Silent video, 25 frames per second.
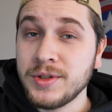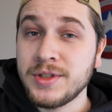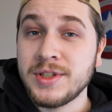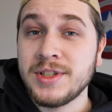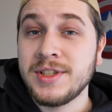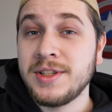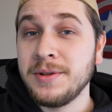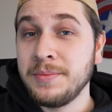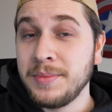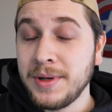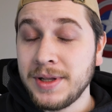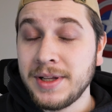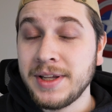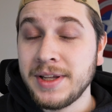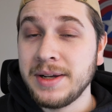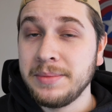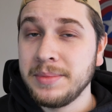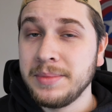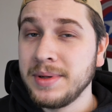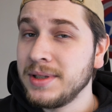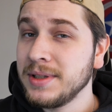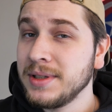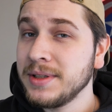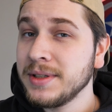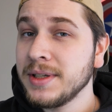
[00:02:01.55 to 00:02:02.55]
stability
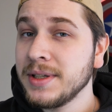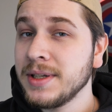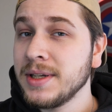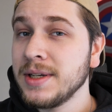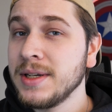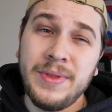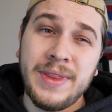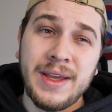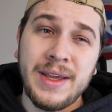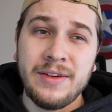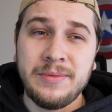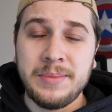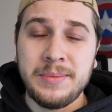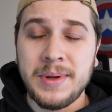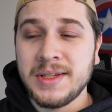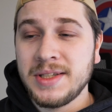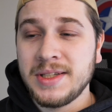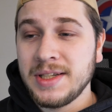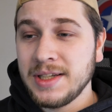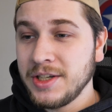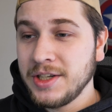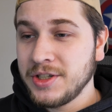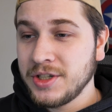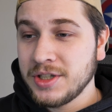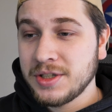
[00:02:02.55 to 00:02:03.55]
build. They have
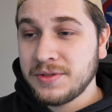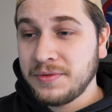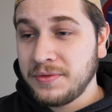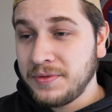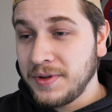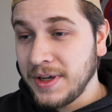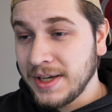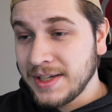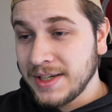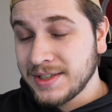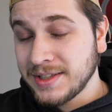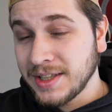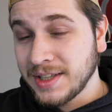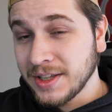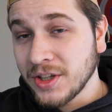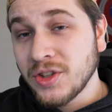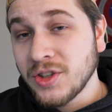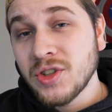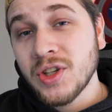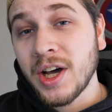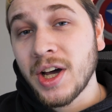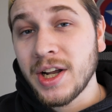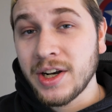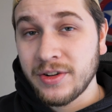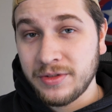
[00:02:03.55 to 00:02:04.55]
basically just fixed a
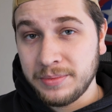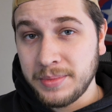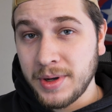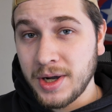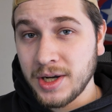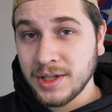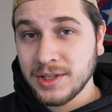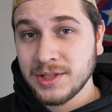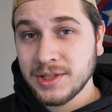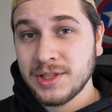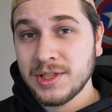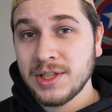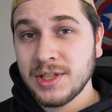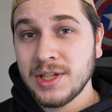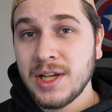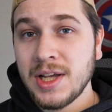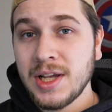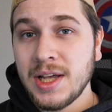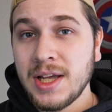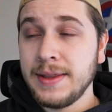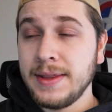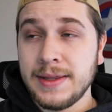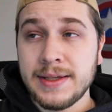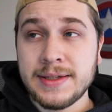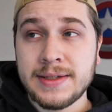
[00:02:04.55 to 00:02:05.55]
ton of bugs.
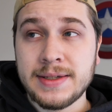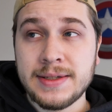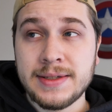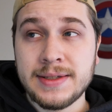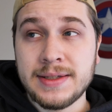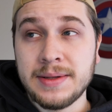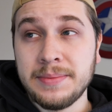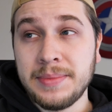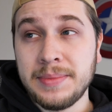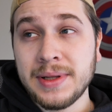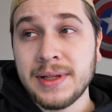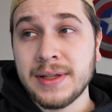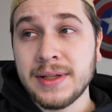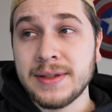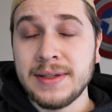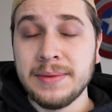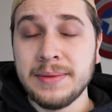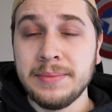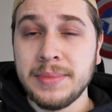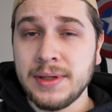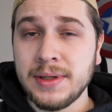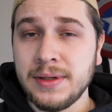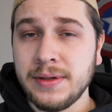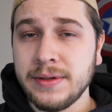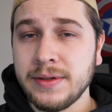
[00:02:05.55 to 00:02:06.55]
And this stability
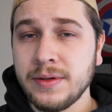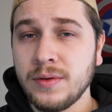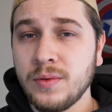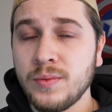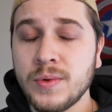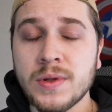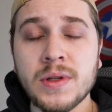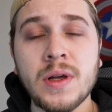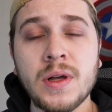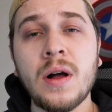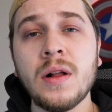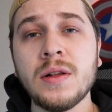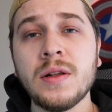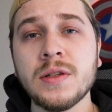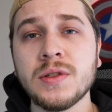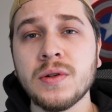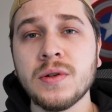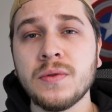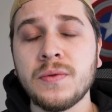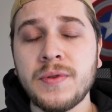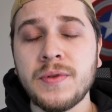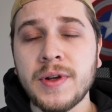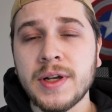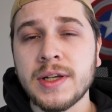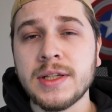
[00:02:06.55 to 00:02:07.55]
build will
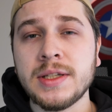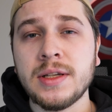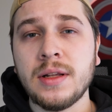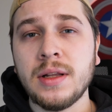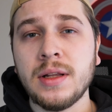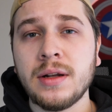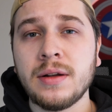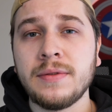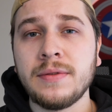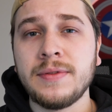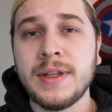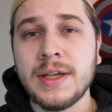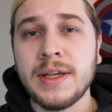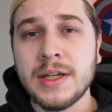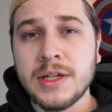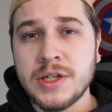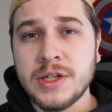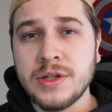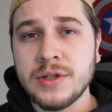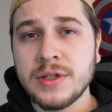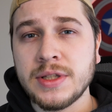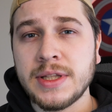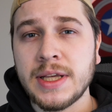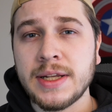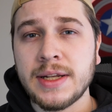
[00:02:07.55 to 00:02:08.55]
also fix a lot of the
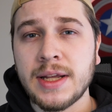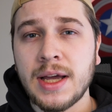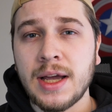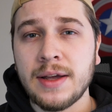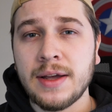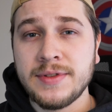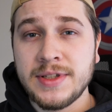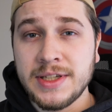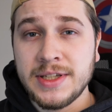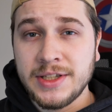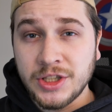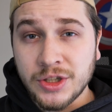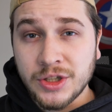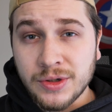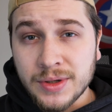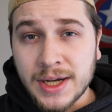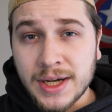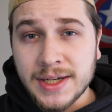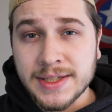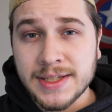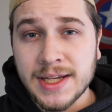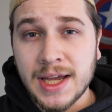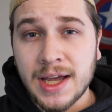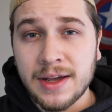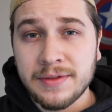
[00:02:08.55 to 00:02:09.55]
issues that I've seen you
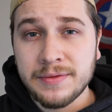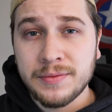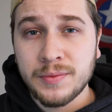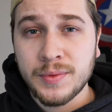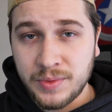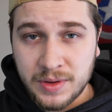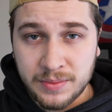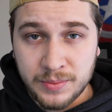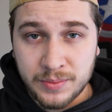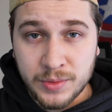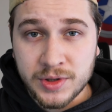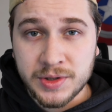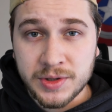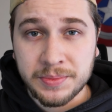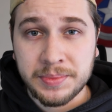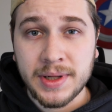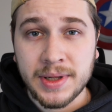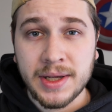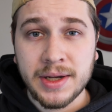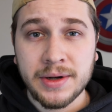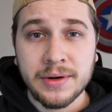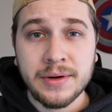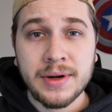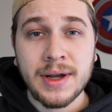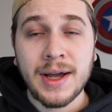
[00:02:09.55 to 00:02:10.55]
guys have with
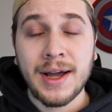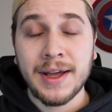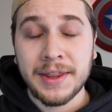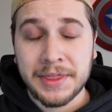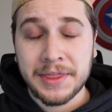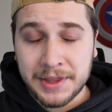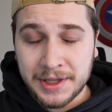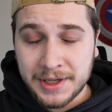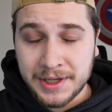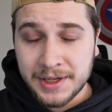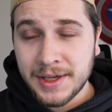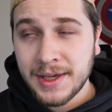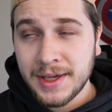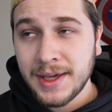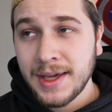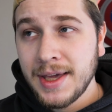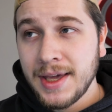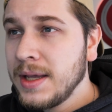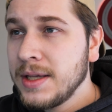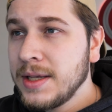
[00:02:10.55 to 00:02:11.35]
multiplayer, I think.